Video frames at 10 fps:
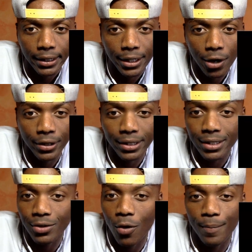Yo,
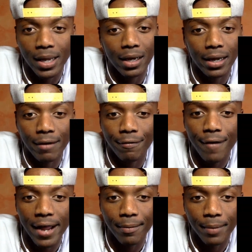this is gonna be a lit
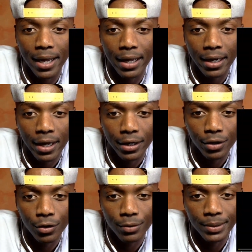fight, man.
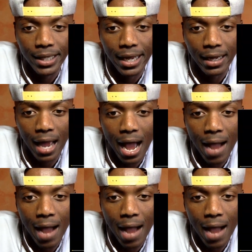You know what I'm saying?